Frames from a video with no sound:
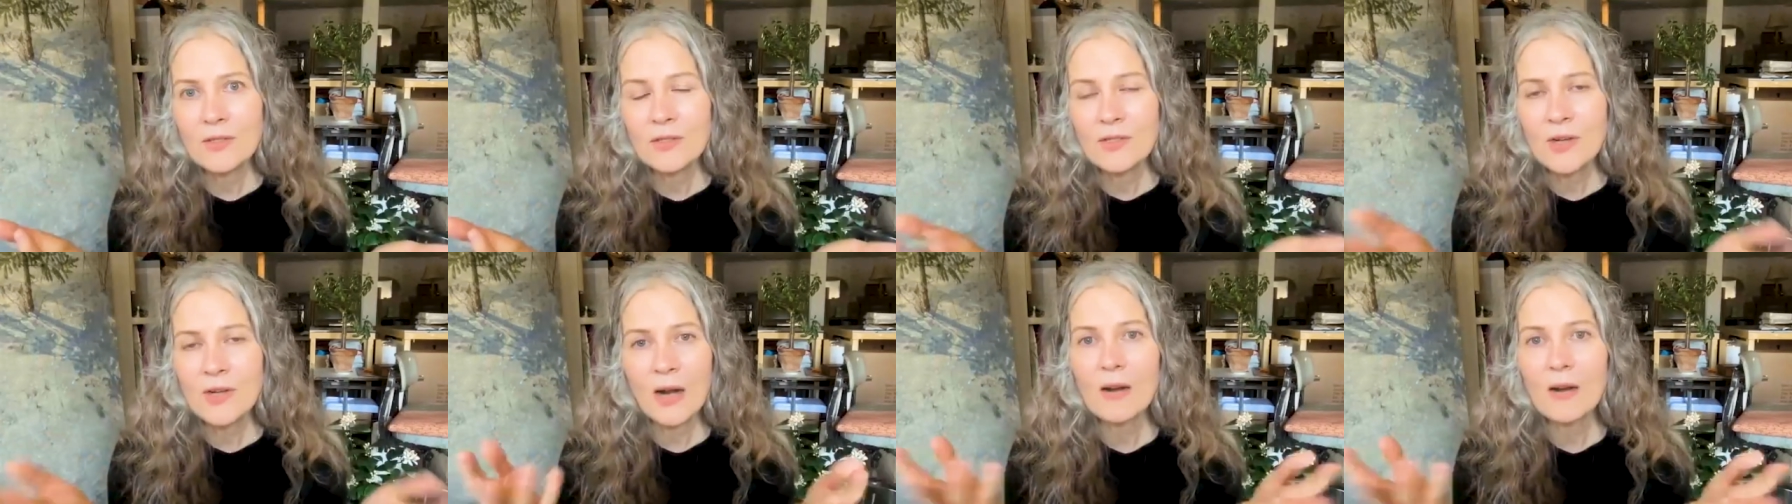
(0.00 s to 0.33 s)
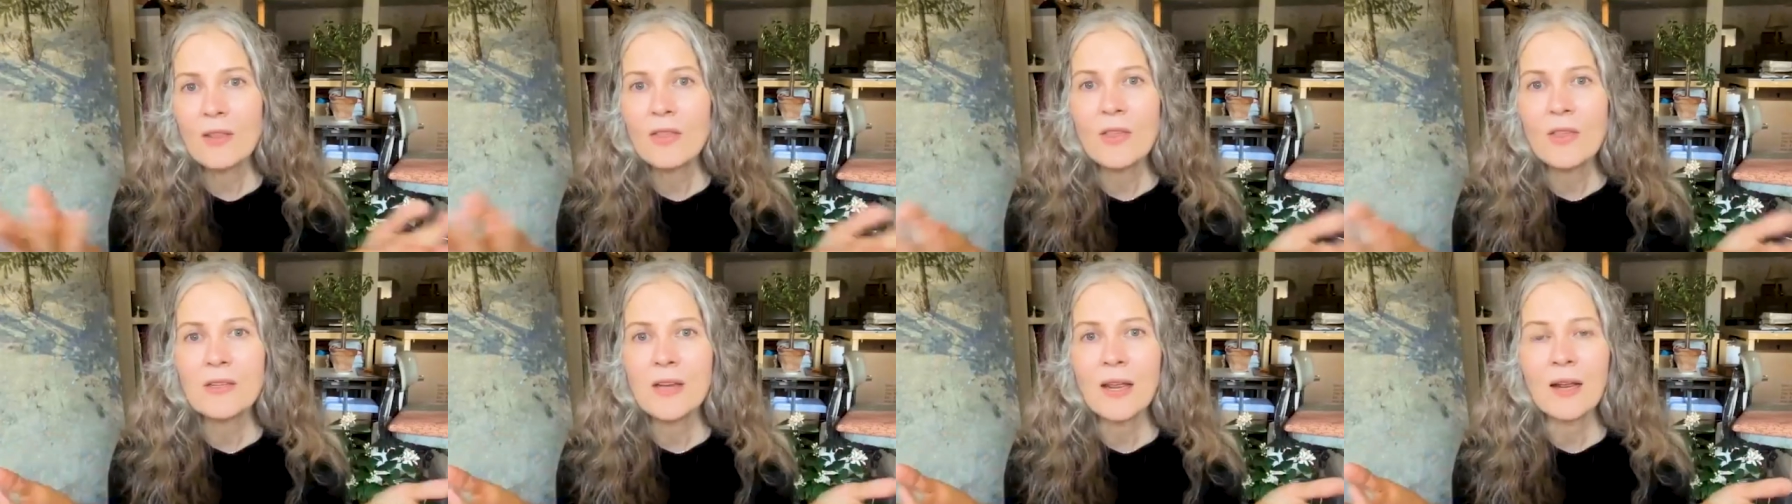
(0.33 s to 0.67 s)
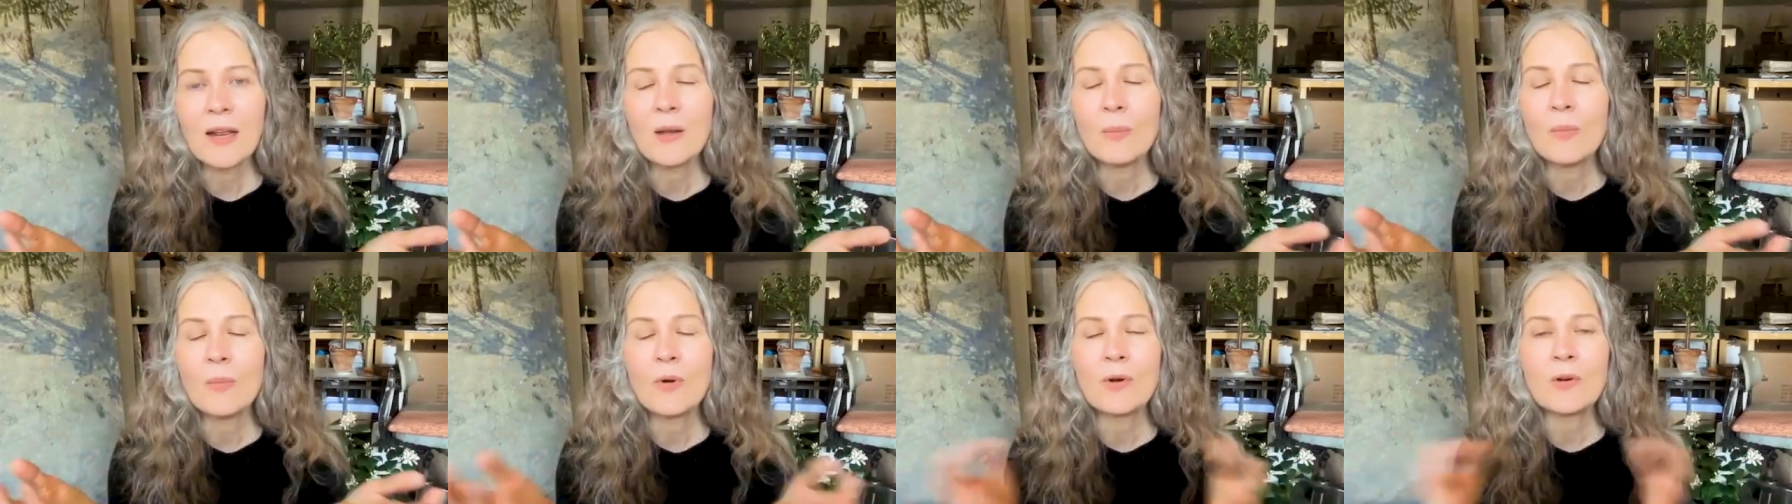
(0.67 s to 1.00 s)
Jonathan
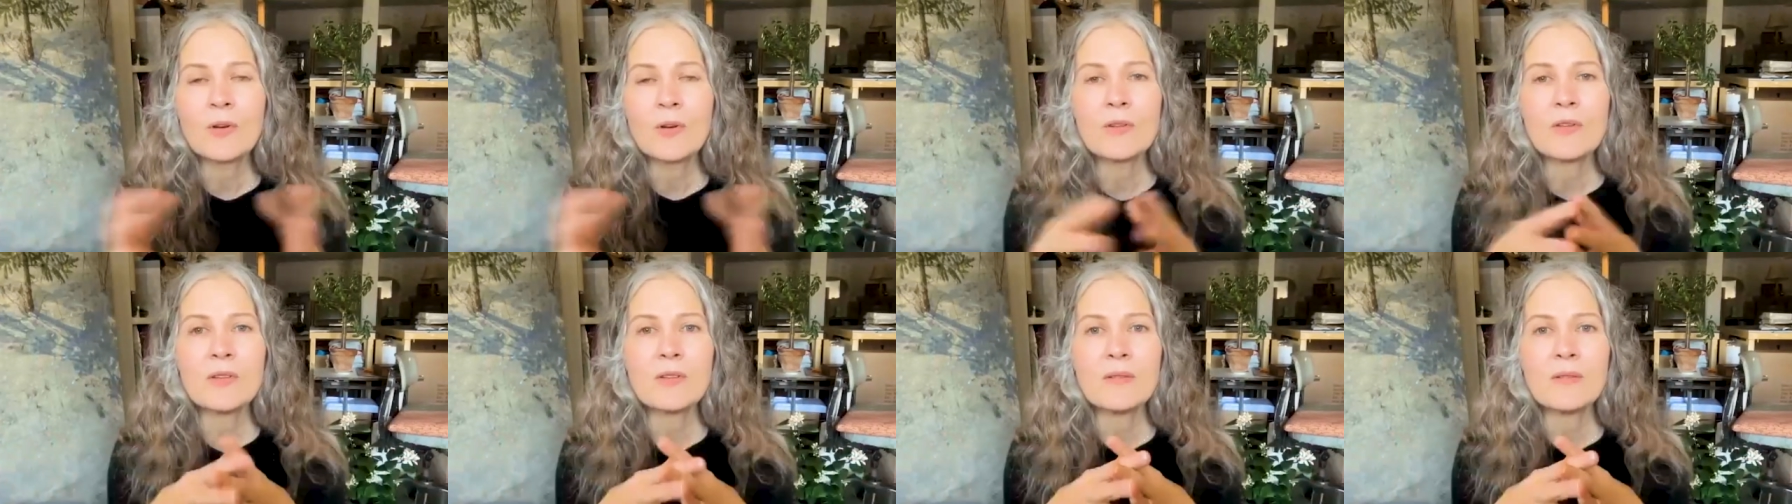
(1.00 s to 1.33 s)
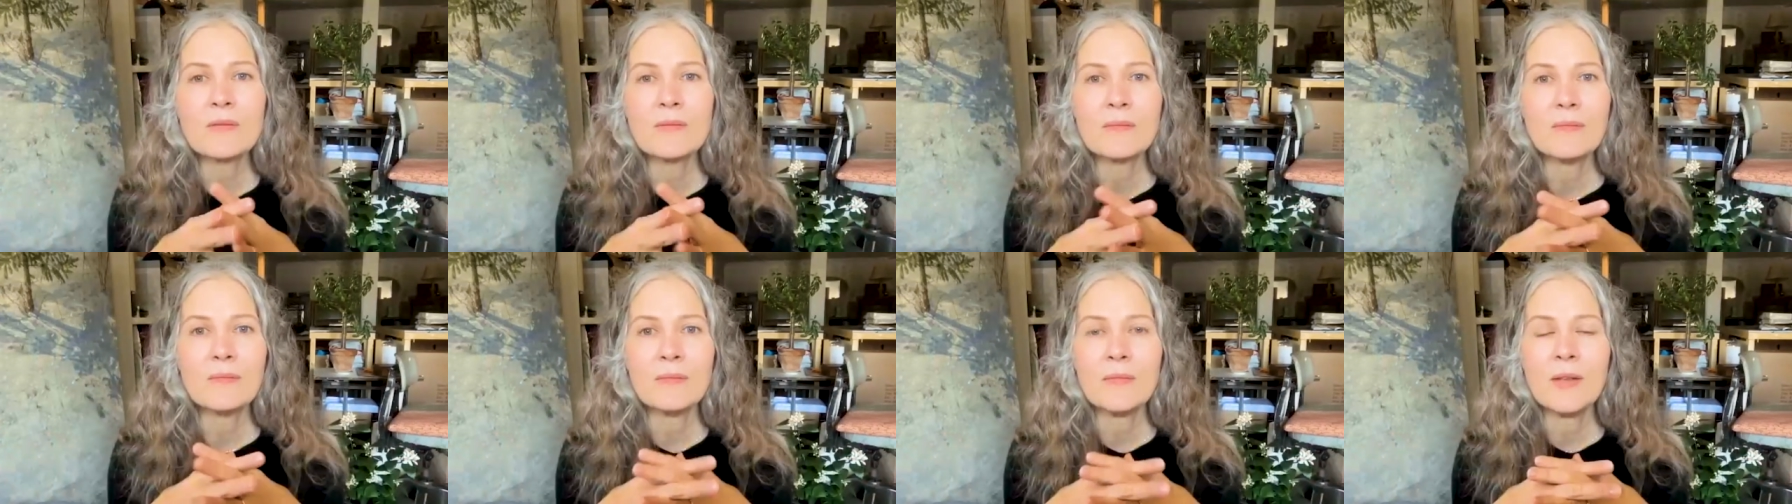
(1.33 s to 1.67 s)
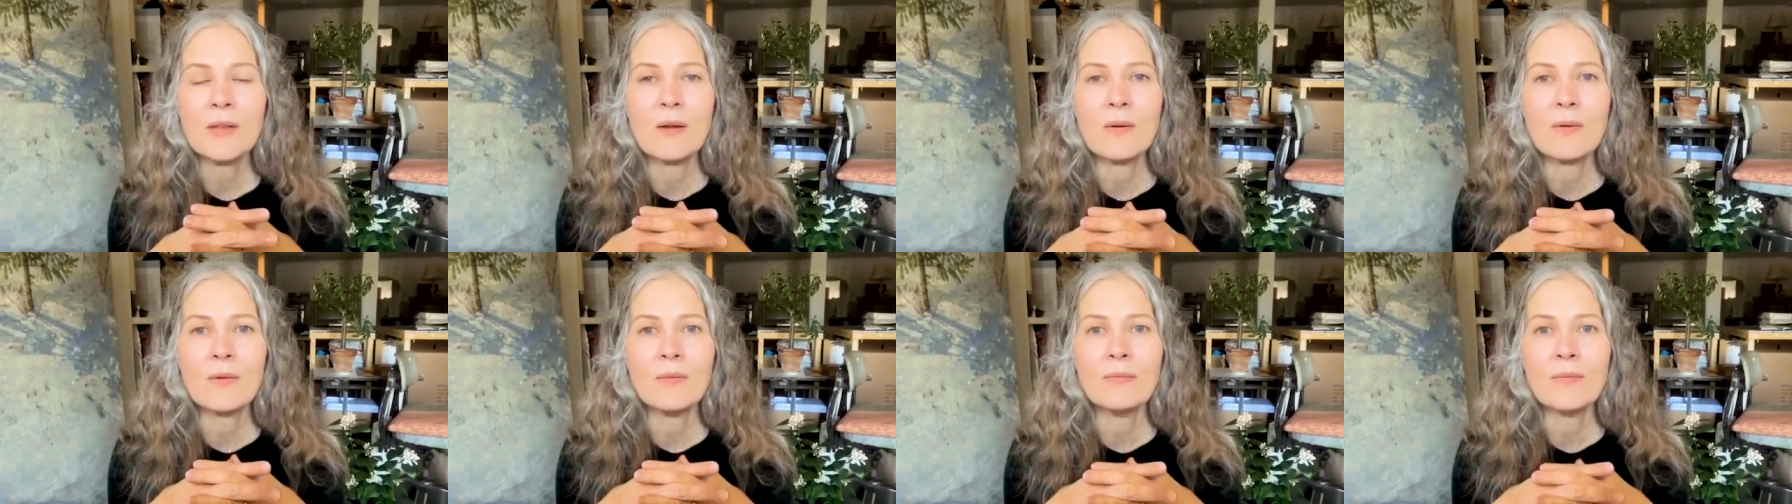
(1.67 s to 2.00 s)
Daniel Por's
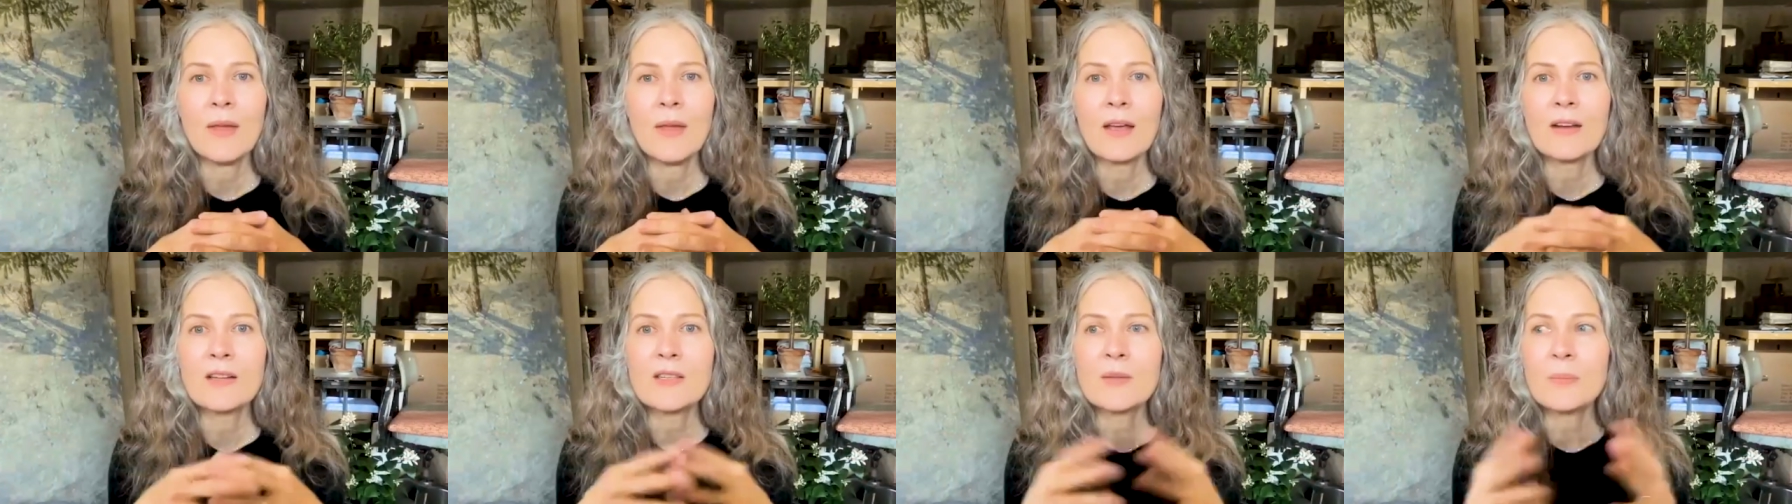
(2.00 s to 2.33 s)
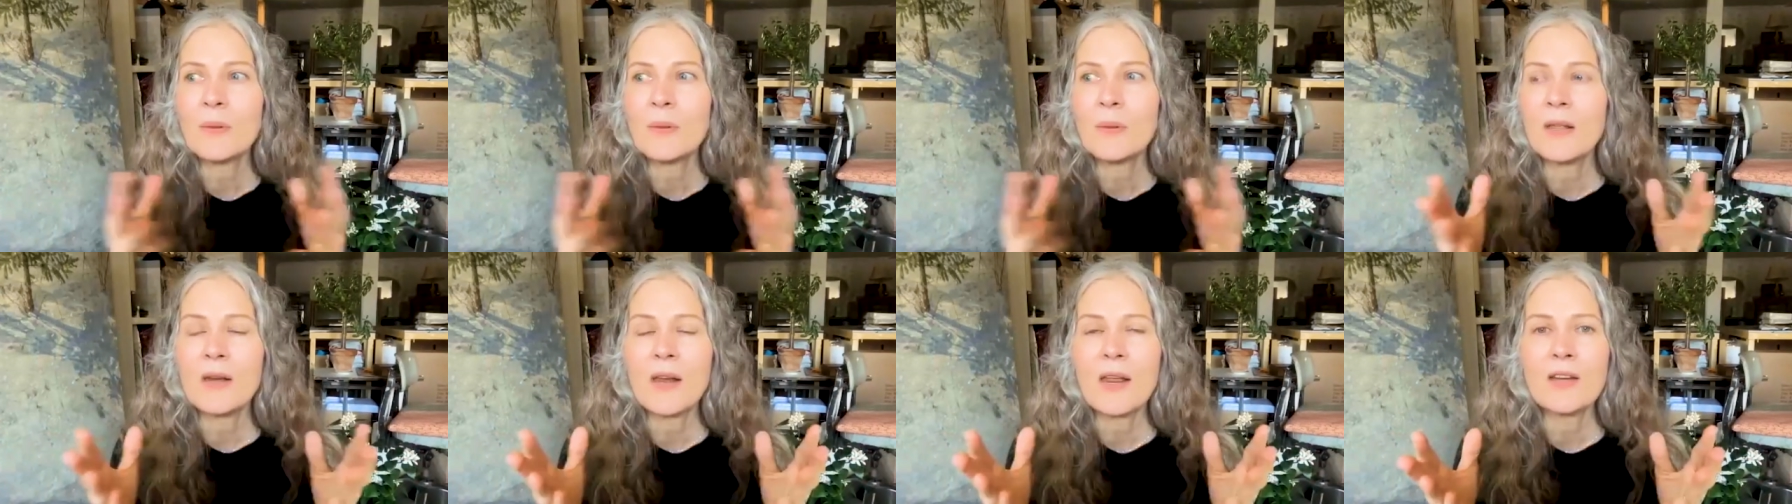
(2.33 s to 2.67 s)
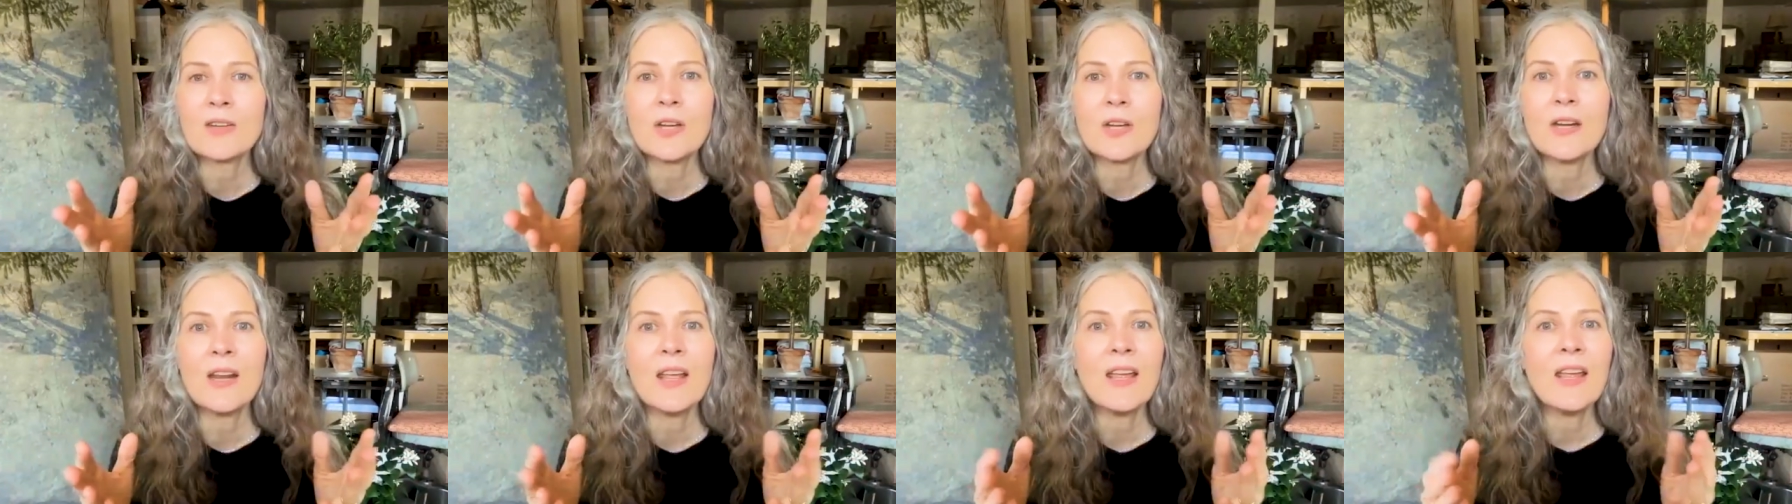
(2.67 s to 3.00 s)
you know
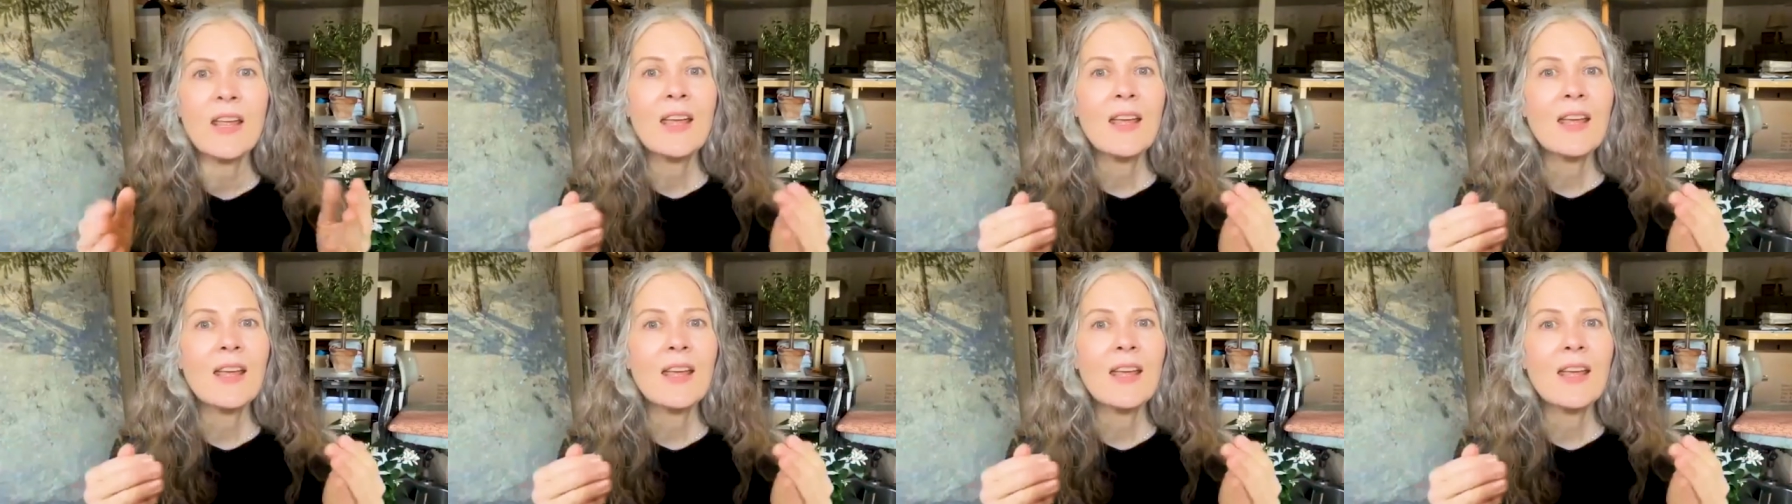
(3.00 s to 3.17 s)
explanation,